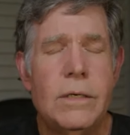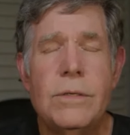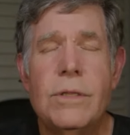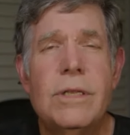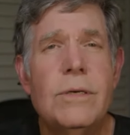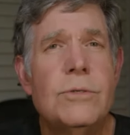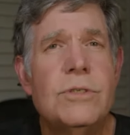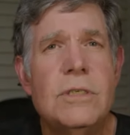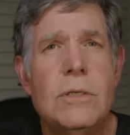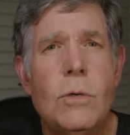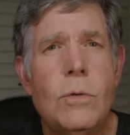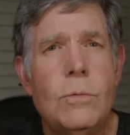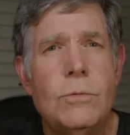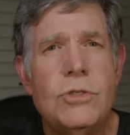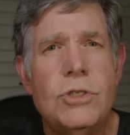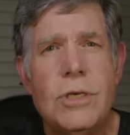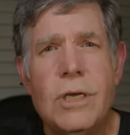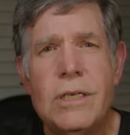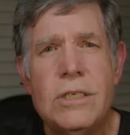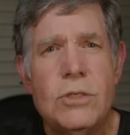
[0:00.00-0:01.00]
There's no
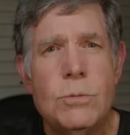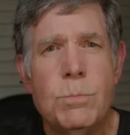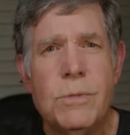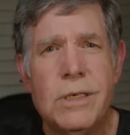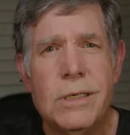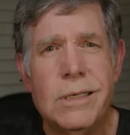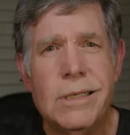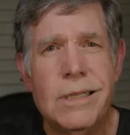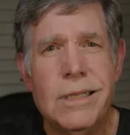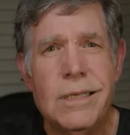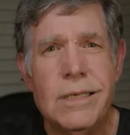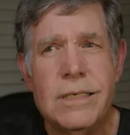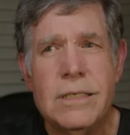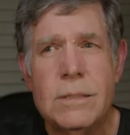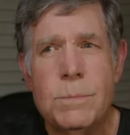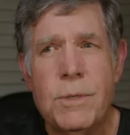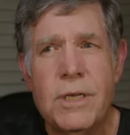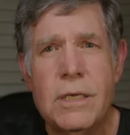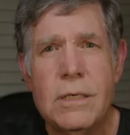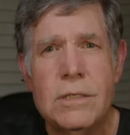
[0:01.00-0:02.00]
judgment in
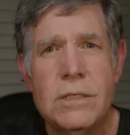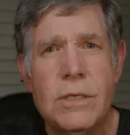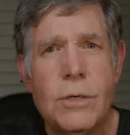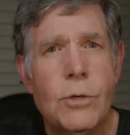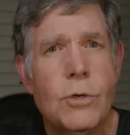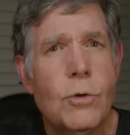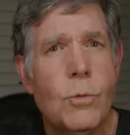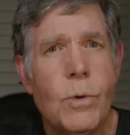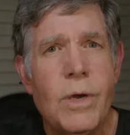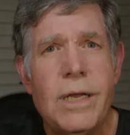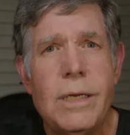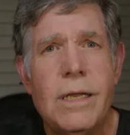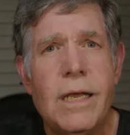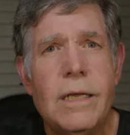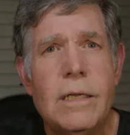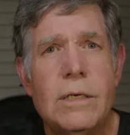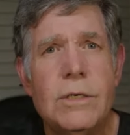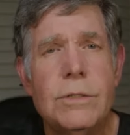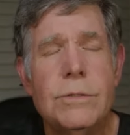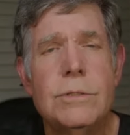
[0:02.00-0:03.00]
this because there are great
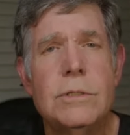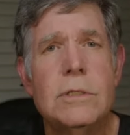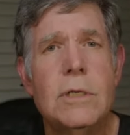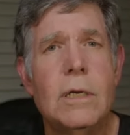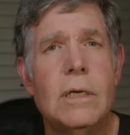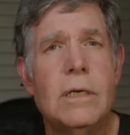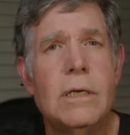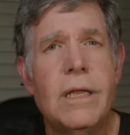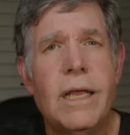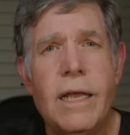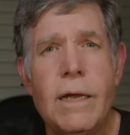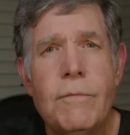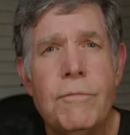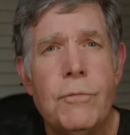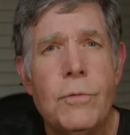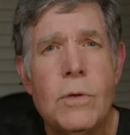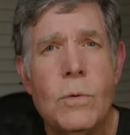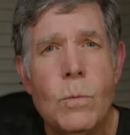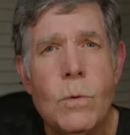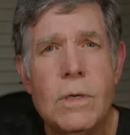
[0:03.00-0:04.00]
editors on
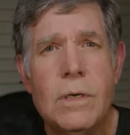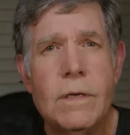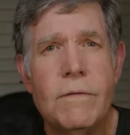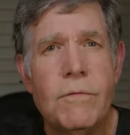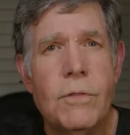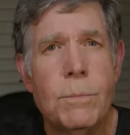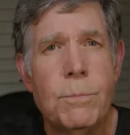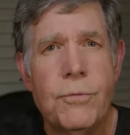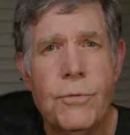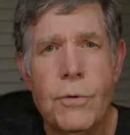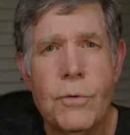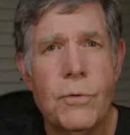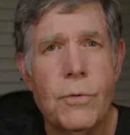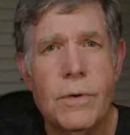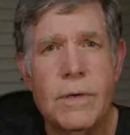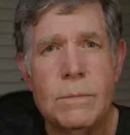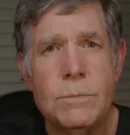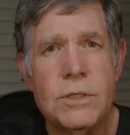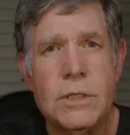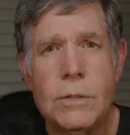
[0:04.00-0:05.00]
every one of the
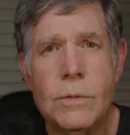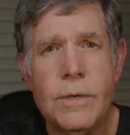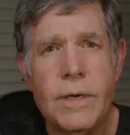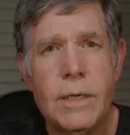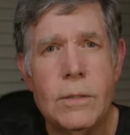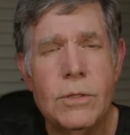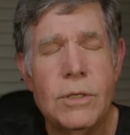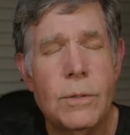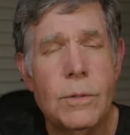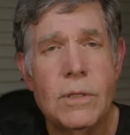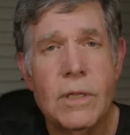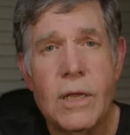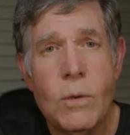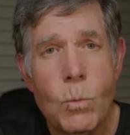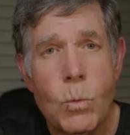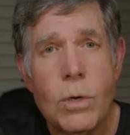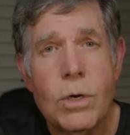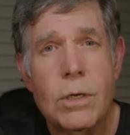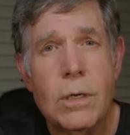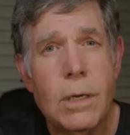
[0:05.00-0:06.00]
programs that are out there, and they
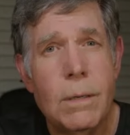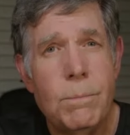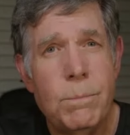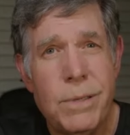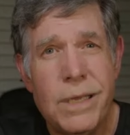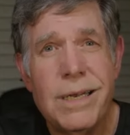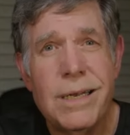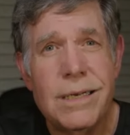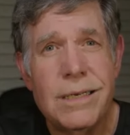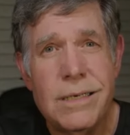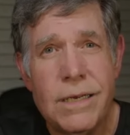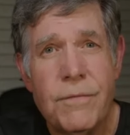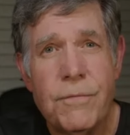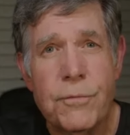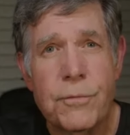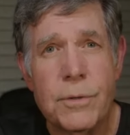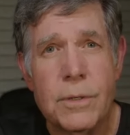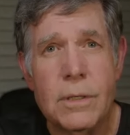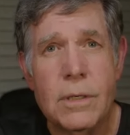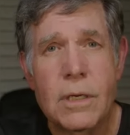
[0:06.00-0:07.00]
work a bit
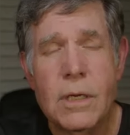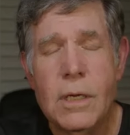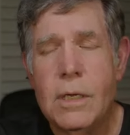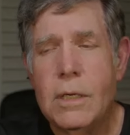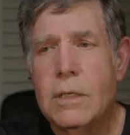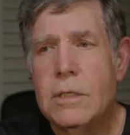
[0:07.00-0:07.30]
different.